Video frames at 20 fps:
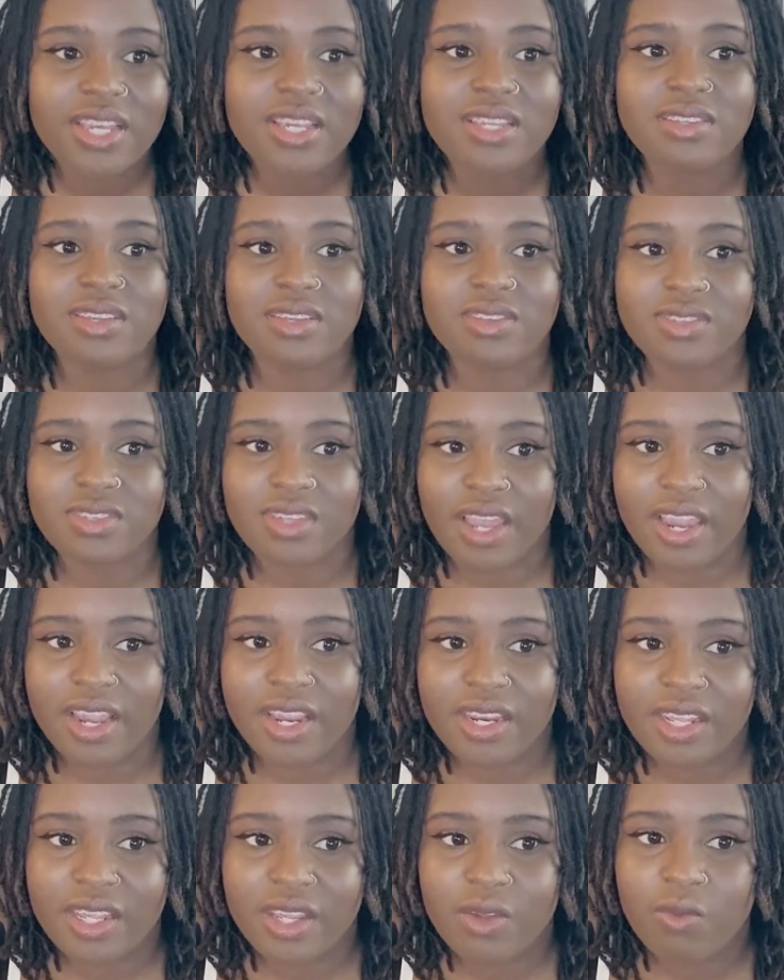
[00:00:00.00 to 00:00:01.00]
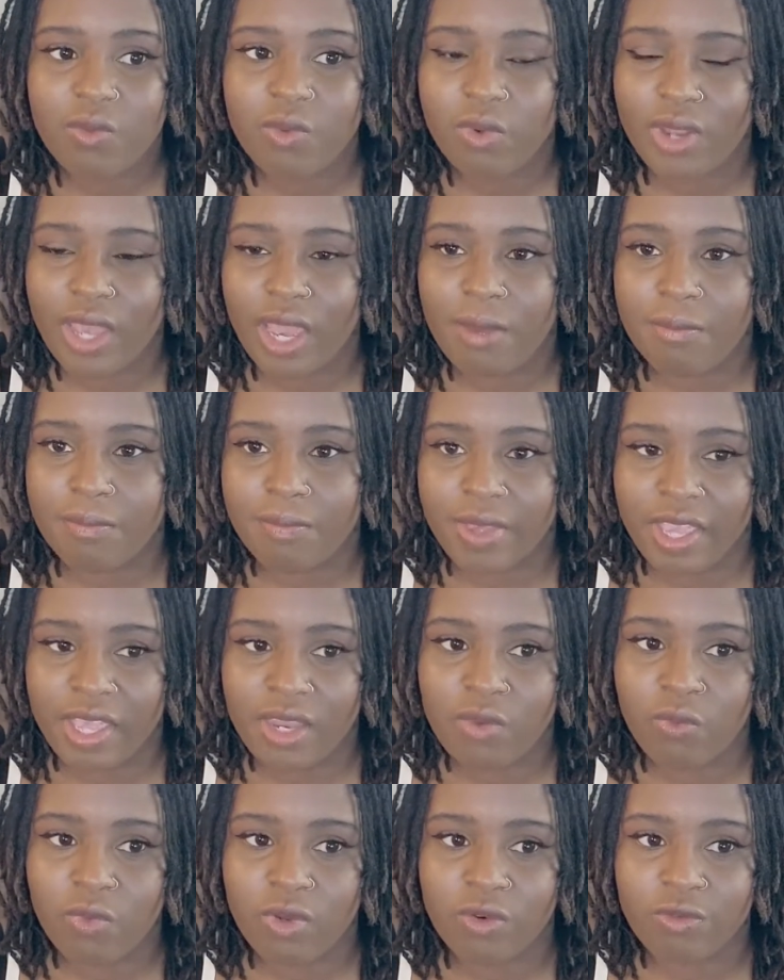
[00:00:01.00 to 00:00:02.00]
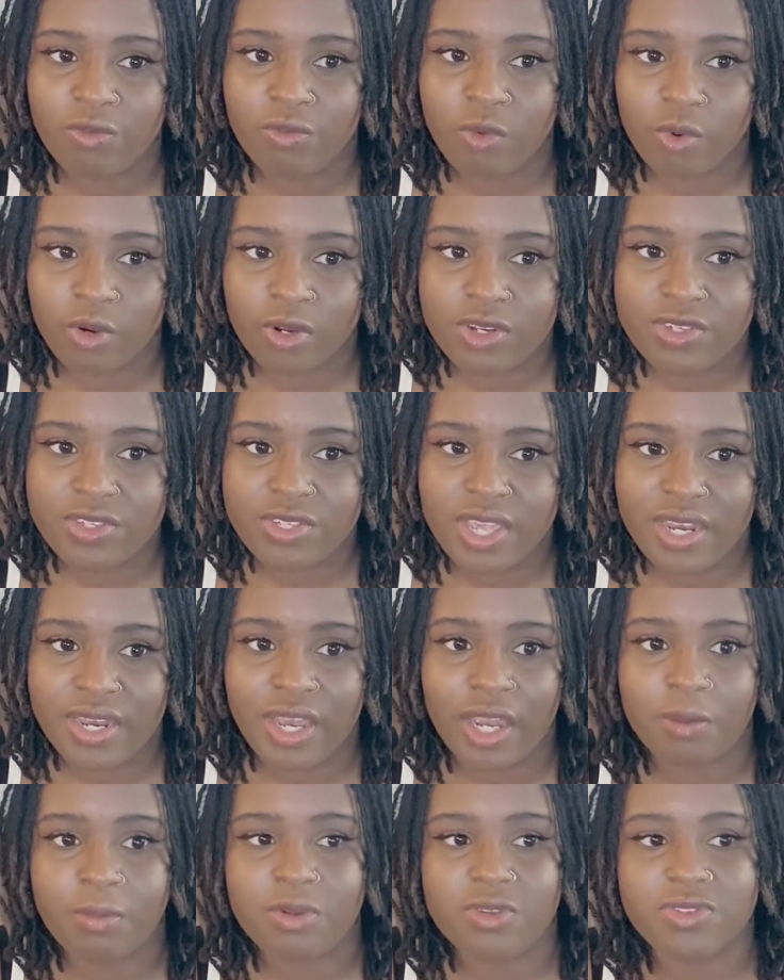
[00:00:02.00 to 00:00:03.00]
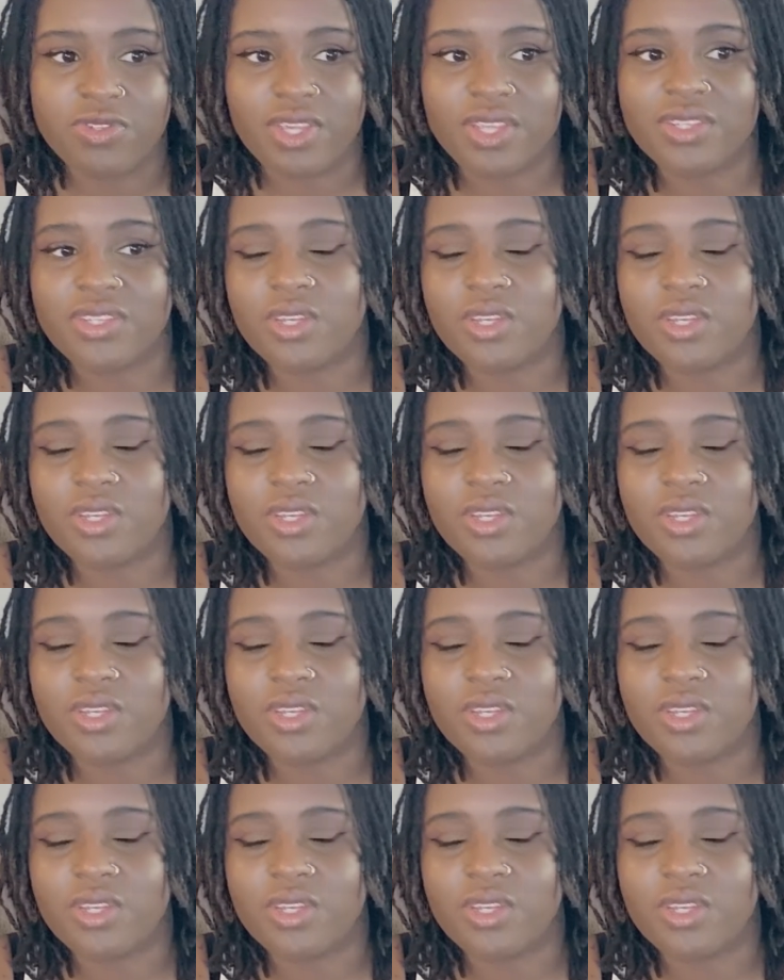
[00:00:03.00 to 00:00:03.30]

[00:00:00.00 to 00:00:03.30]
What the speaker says: society will not bend when forced and not presented